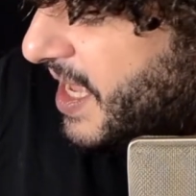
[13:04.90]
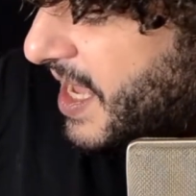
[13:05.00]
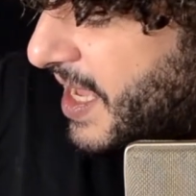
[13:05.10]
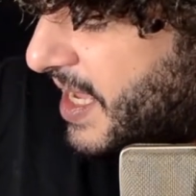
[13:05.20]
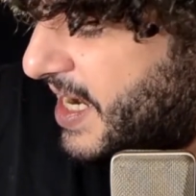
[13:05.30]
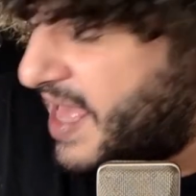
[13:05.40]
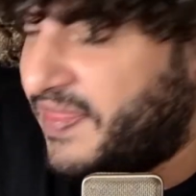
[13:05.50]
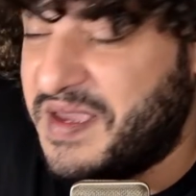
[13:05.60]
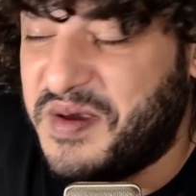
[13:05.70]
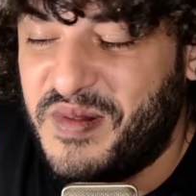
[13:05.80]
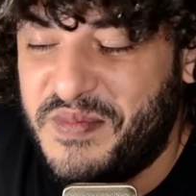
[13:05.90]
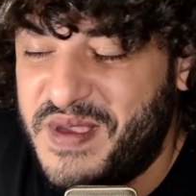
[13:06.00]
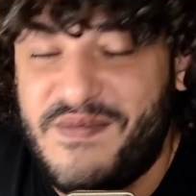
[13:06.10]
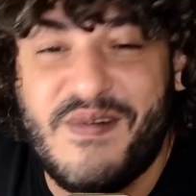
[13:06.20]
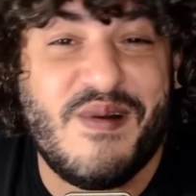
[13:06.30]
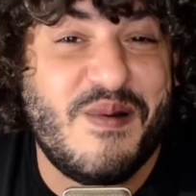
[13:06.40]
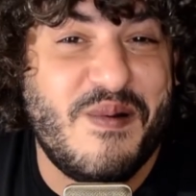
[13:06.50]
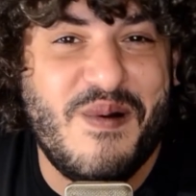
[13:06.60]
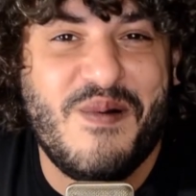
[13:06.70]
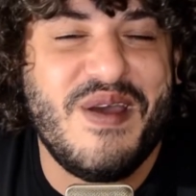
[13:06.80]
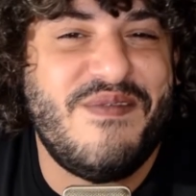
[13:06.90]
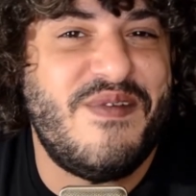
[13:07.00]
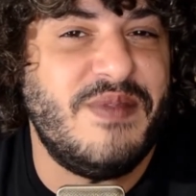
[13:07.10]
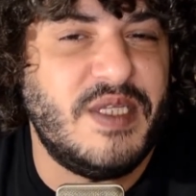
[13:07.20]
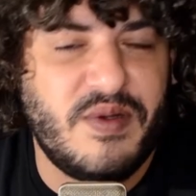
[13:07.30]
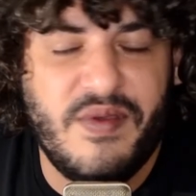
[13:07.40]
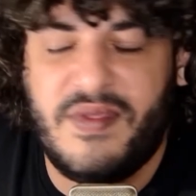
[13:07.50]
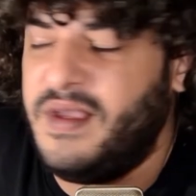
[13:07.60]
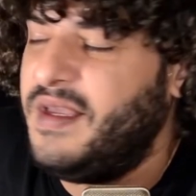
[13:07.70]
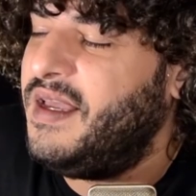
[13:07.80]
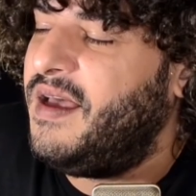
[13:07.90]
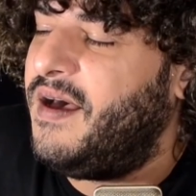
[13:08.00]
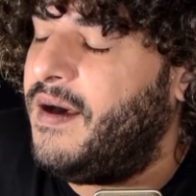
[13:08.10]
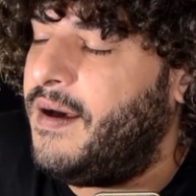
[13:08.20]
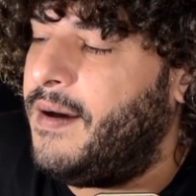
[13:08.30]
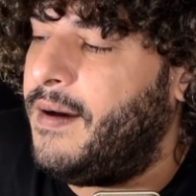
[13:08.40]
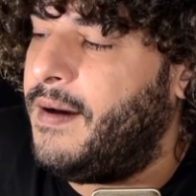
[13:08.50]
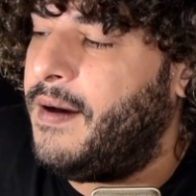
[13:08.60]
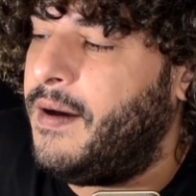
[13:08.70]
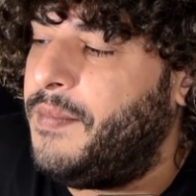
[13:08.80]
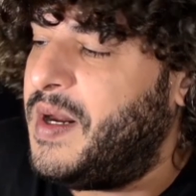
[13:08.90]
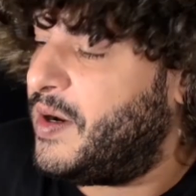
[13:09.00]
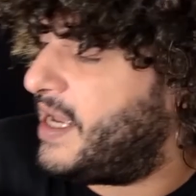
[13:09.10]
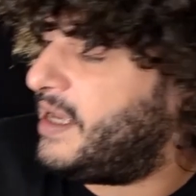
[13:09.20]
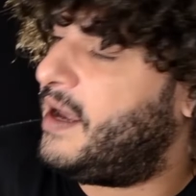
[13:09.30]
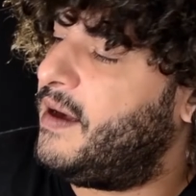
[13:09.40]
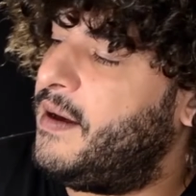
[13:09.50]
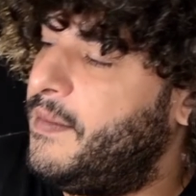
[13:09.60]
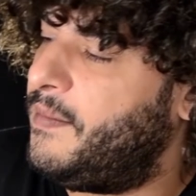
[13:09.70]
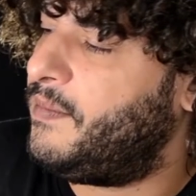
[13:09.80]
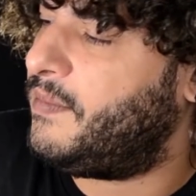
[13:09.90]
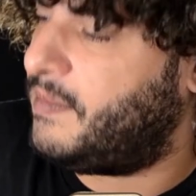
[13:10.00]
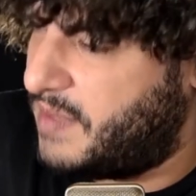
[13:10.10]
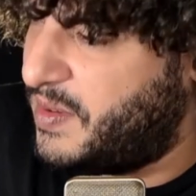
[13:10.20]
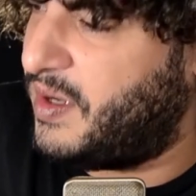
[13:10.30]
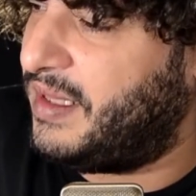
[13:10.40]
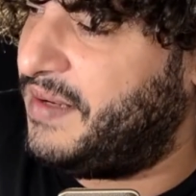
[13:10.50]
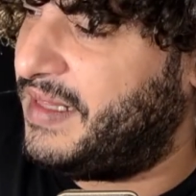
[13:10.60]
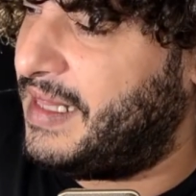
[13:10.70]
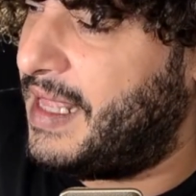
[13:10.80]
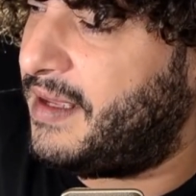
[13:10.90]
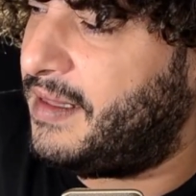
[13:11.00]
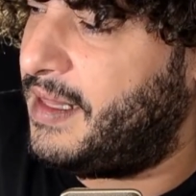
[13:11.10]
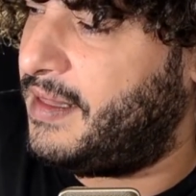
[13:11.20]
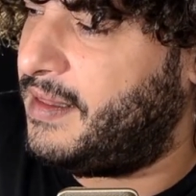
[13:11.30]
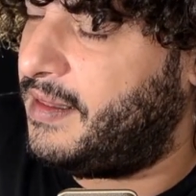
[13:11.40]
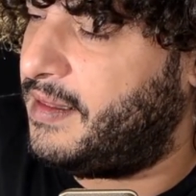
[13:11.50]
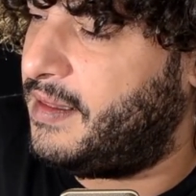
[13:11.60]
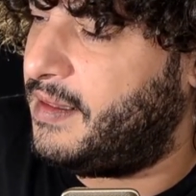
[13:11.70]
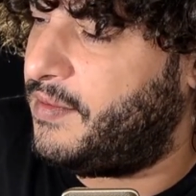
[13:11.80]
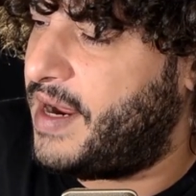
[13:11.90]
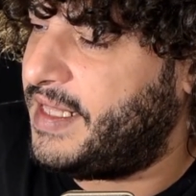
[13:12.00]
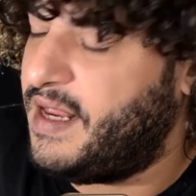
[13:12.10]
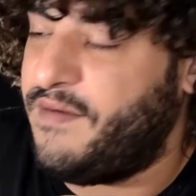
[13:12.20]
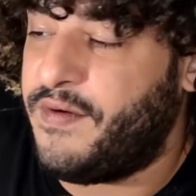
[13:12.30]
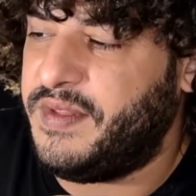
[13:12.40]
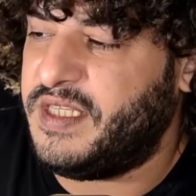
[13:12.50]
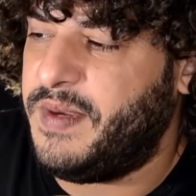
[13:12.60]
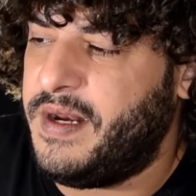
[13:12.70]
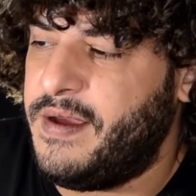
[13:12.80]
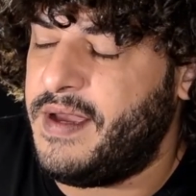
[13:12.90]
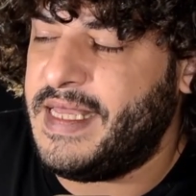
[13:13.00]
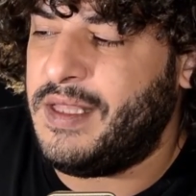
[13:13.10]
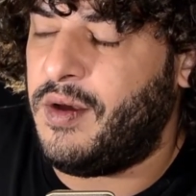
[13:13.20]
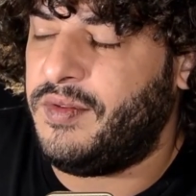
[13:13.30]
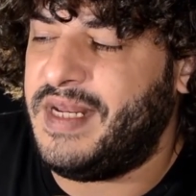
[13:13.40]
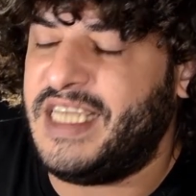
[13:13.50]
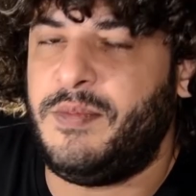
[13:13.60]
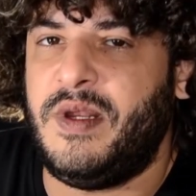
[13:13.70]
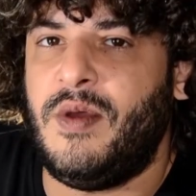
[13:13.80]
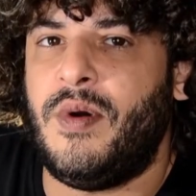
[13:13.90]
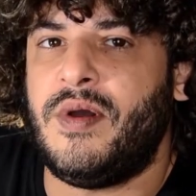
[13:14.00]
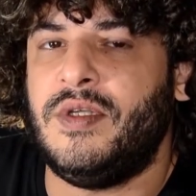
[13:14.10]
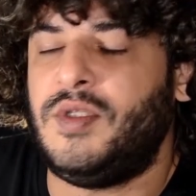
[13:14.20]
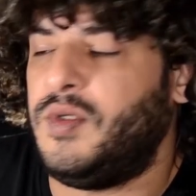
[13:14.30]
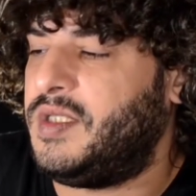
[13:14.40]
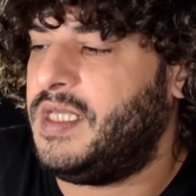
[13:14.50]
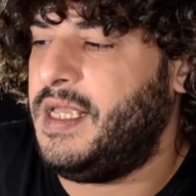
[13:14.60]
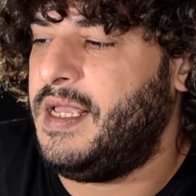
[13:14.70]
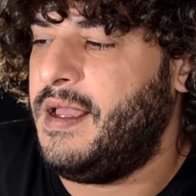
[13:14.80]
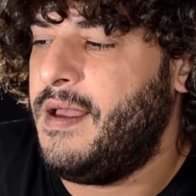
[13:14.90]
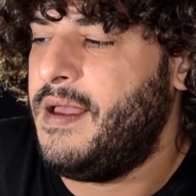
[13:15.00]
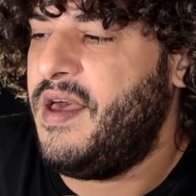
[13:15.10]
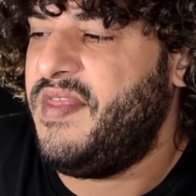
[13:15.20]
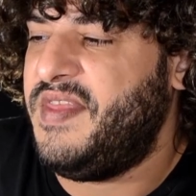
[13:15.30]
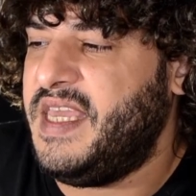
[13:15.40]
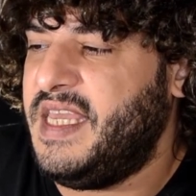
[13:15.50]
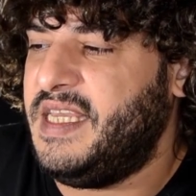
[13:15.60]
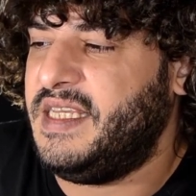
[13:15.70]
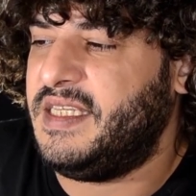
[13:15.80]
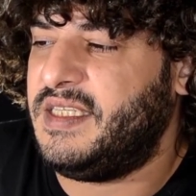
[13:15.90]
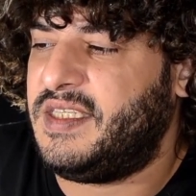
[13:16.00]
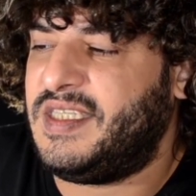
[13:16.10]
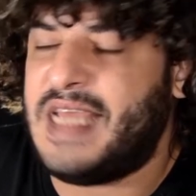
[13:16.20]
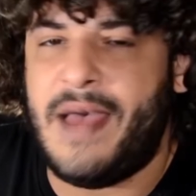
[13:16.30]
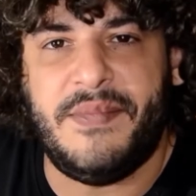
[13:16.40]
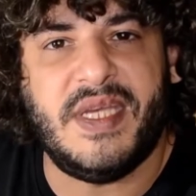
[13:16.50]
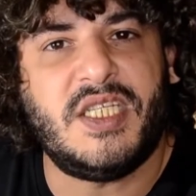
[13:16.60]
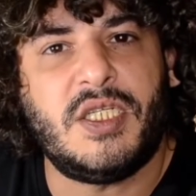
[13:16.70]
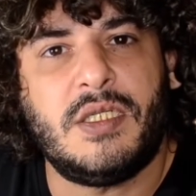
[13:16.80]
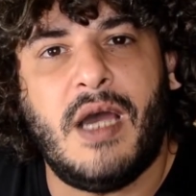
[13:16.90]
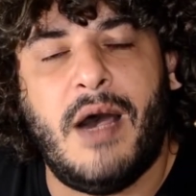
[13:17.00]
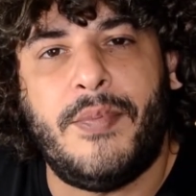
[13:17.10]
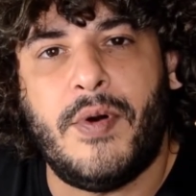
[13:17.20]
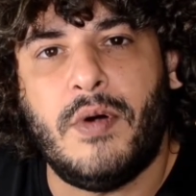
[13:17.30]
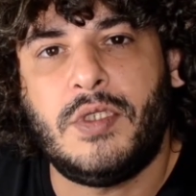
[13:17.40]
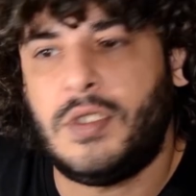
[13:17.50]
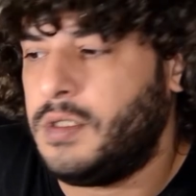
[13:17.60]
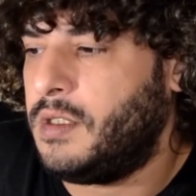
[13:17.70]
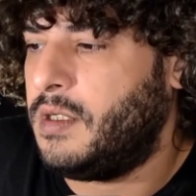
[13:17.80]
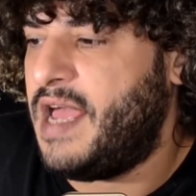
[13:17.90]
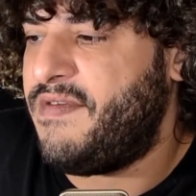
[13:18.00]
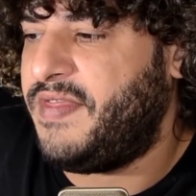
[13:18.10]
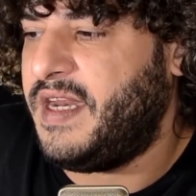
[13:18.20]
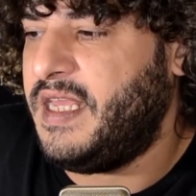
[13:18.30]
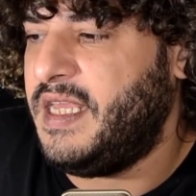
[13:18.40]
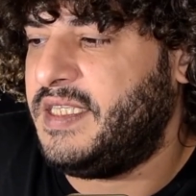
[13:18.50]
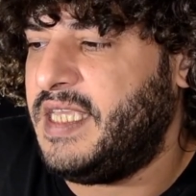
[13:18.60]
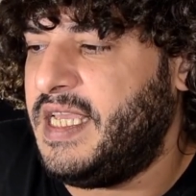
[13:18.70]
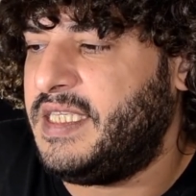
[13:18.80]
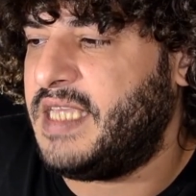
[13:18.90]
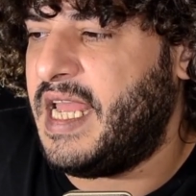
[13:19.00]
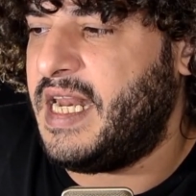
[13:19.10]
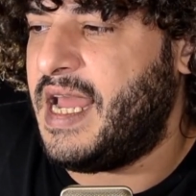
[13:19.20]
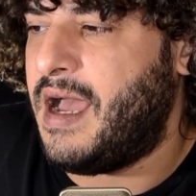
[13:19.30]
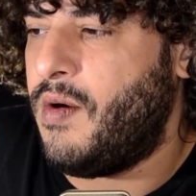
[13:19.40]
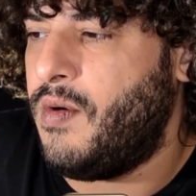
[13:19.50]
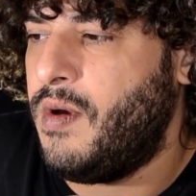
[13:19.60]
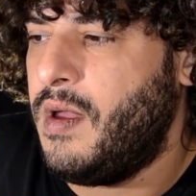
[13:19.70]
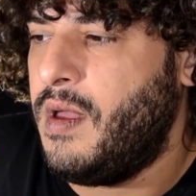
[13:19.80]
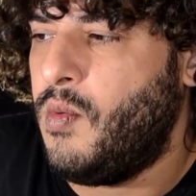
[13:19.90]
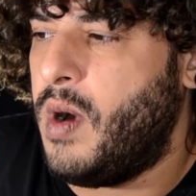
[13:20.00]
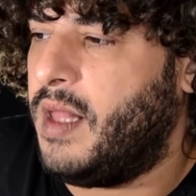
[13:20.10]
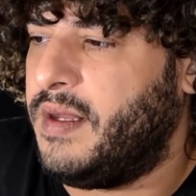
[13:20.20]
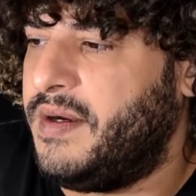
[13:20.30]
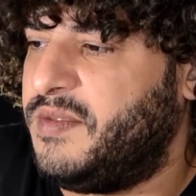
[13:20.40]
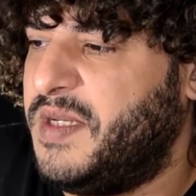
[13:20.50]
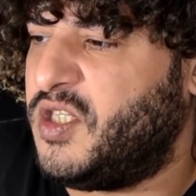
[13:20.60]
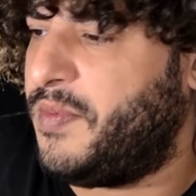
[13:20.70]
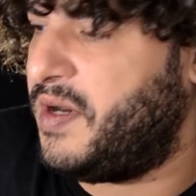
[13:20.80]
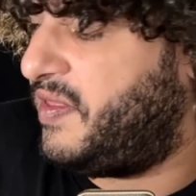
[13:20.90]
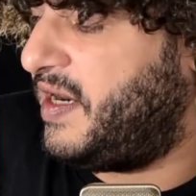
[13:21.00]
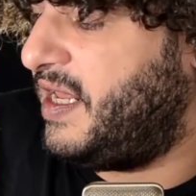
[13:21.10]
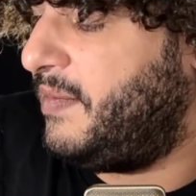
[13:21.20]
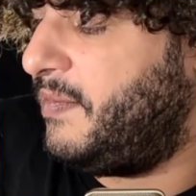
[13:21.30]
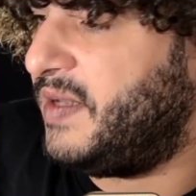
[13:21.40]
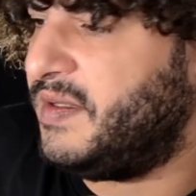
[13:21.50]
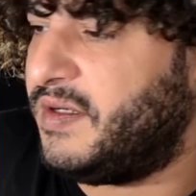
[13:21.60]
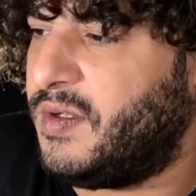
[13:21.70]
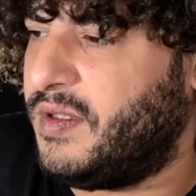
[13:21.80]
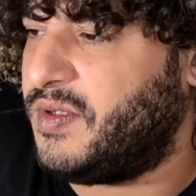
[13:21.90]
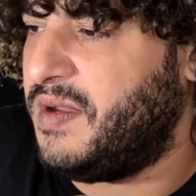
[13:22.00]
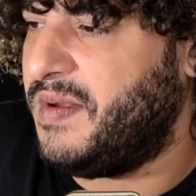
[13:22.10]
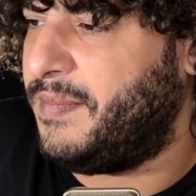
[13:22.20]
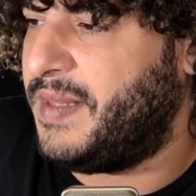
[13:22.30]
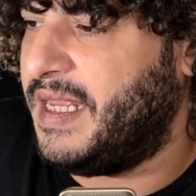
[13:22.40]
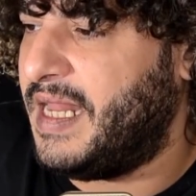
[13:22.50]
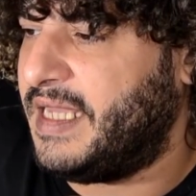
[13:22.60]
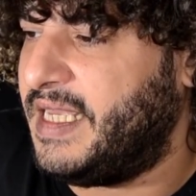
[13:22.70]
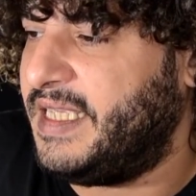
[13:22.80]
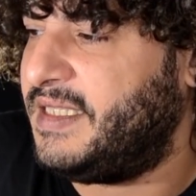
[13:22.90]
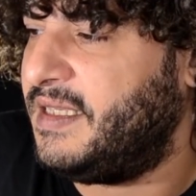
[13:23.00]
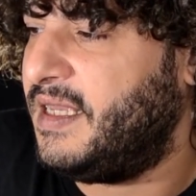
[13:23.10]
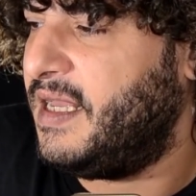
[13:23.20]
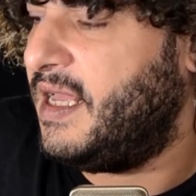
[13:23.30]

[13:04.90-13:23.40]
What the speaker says: Nothing could be further away from the truth. But okay, I'm going to leave it right here for this video. On the next video, we're going to see the Samish approach. F3, e6, and now, well, there is bishop on e3, but there's also even play like this.